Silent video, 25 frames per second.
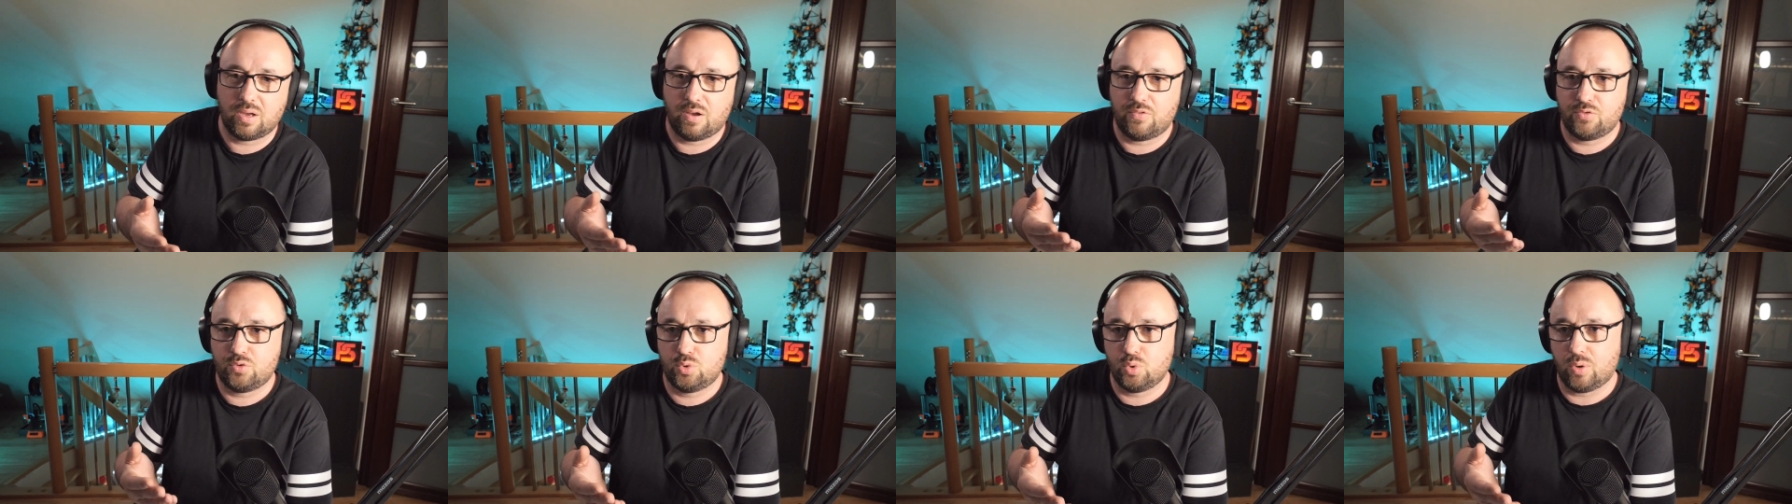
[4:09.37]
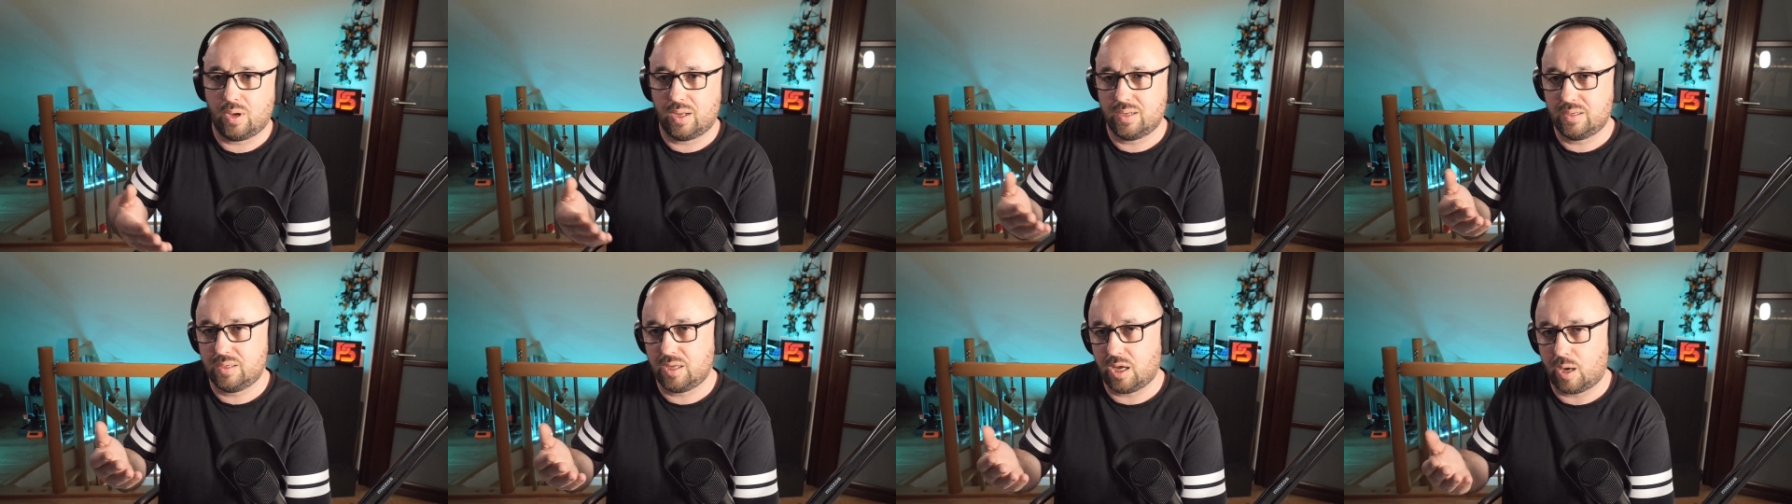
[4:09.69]
have to
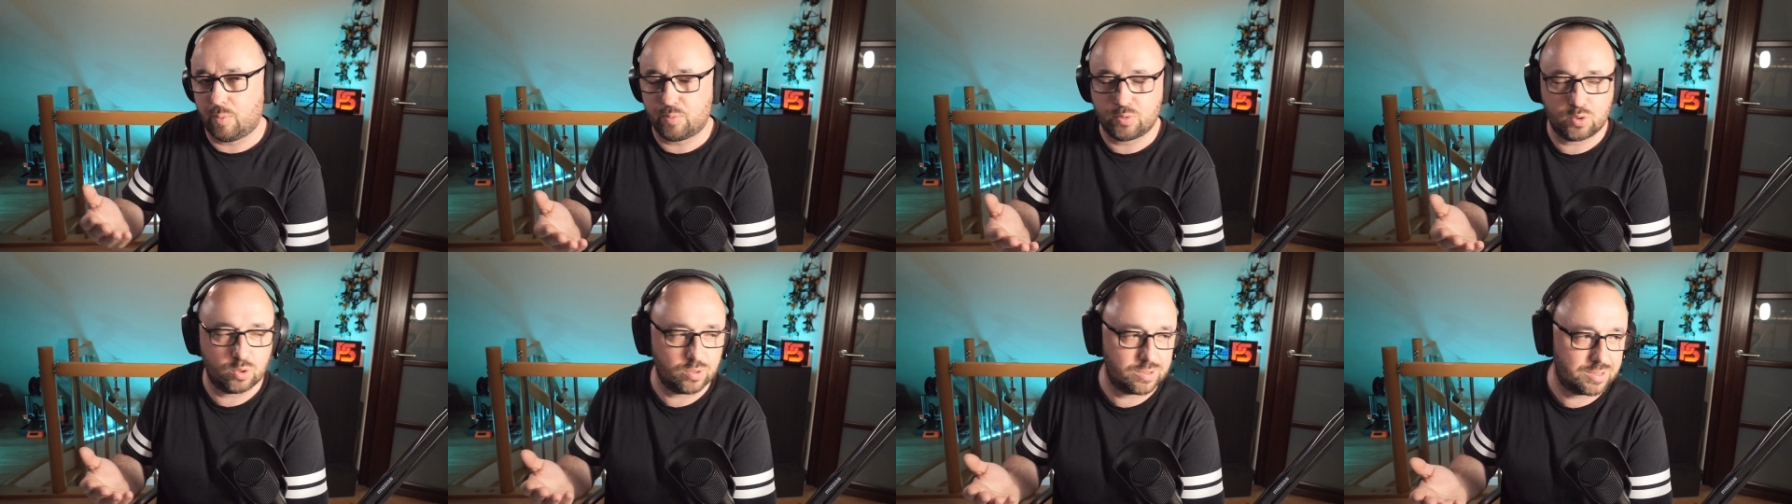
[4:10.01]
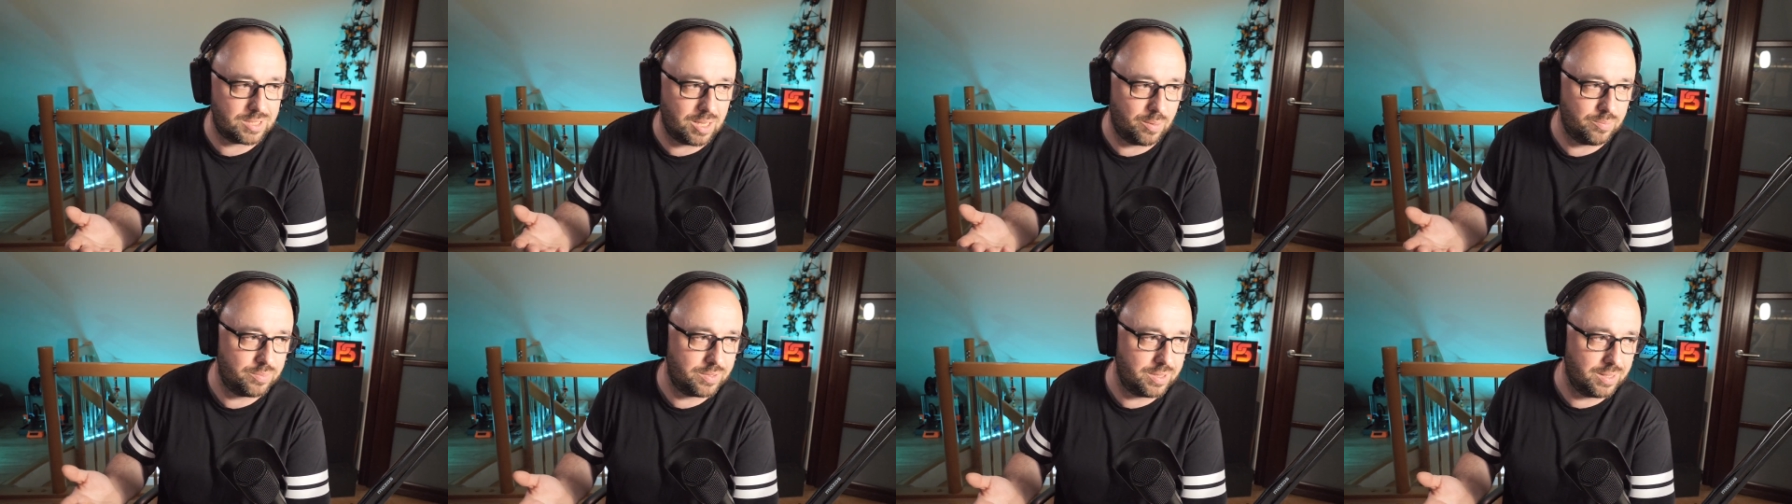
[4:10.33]
adapt to
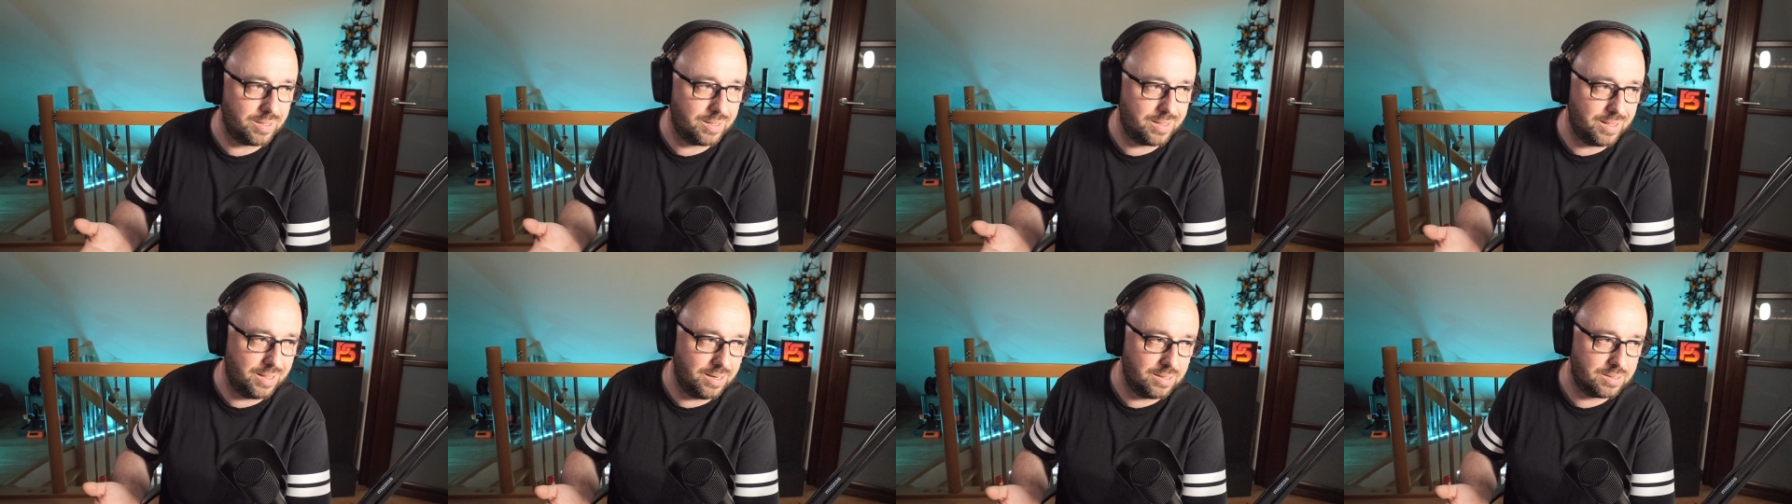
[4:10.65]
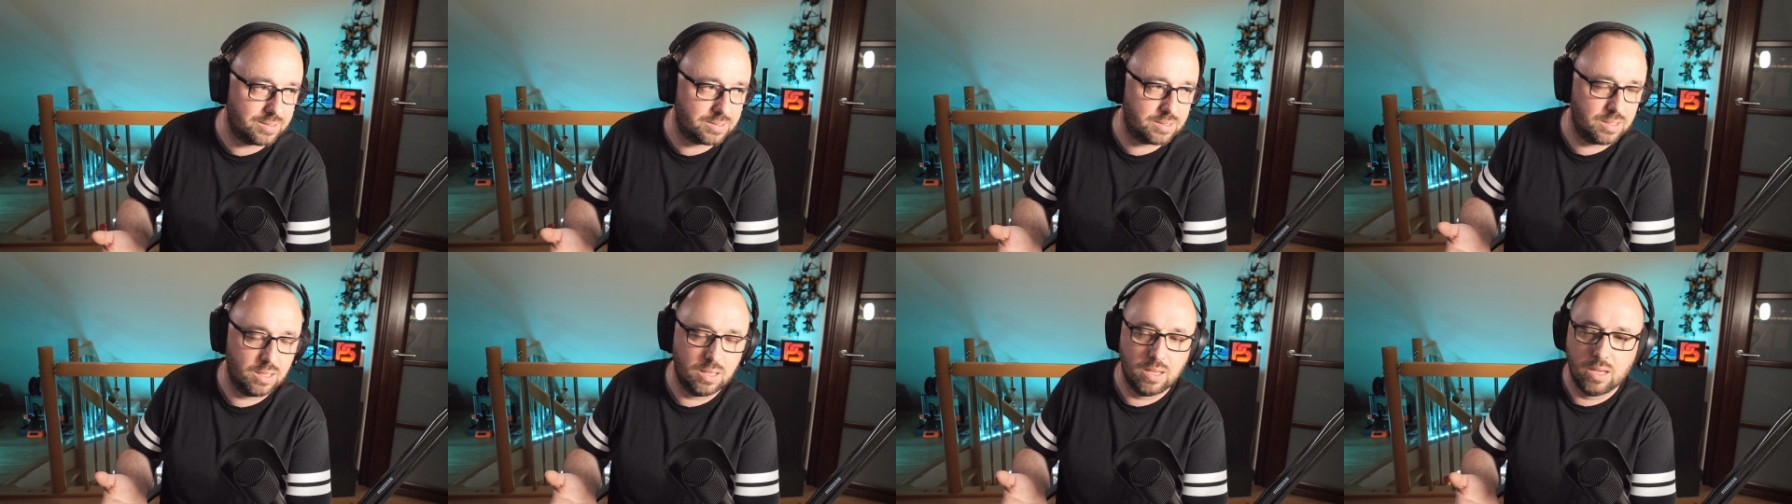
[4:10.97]
something
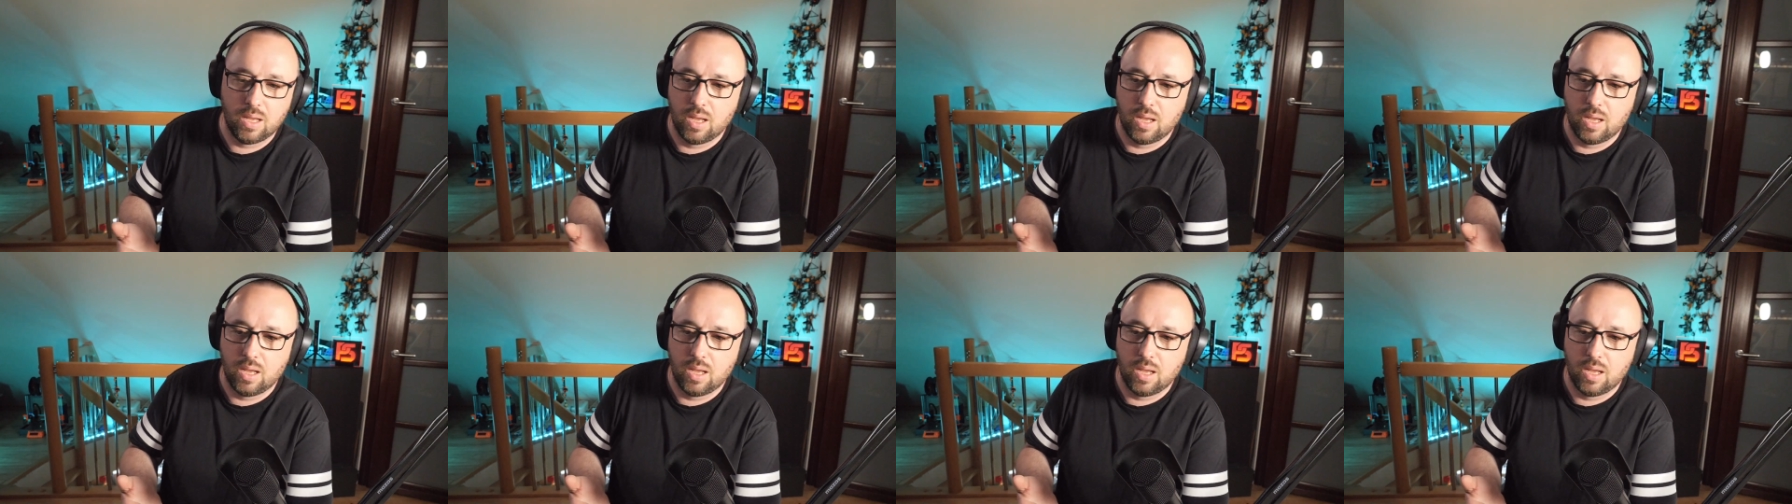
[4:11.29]
else